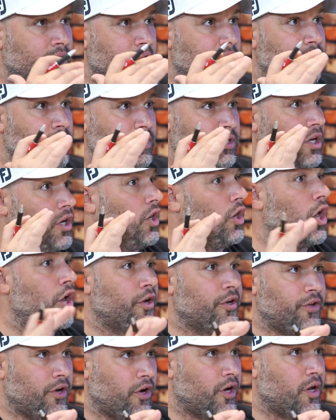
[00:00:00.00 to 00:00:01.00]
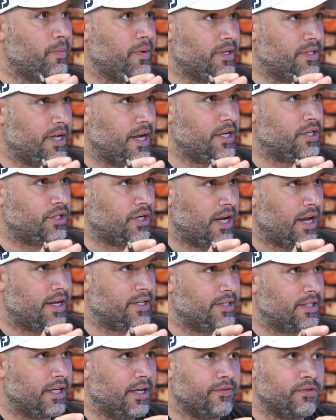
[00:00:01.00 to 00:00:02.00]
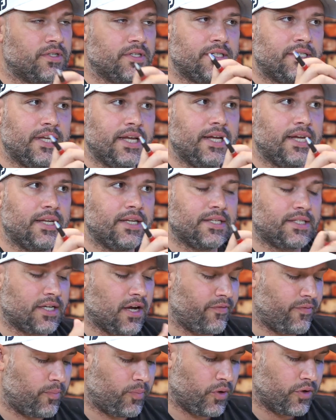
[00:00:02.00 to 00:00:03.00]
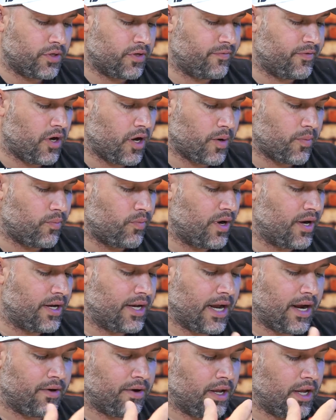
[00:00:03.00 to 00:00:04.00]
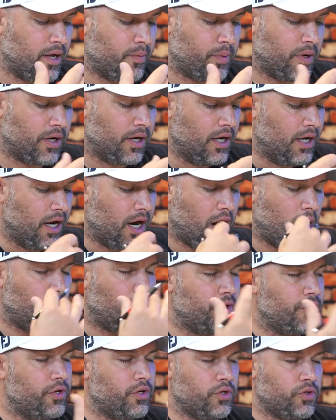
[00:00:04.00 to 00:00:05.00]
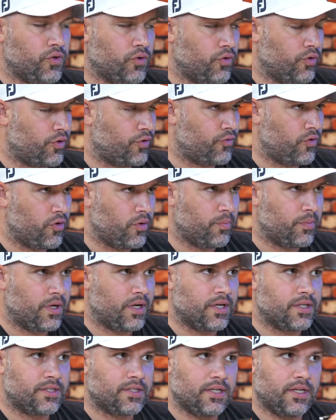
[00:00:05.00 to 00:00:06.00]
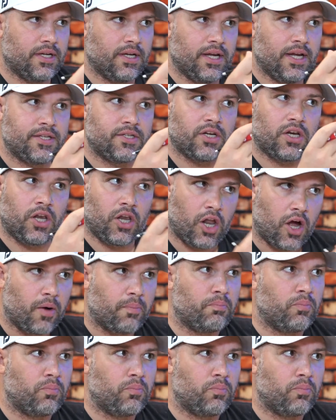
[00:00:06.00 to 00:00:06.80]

there is a lot of documentation I had to give. So dig into self-employed. You've got them written down here, but I want you to talk through them because it's a lot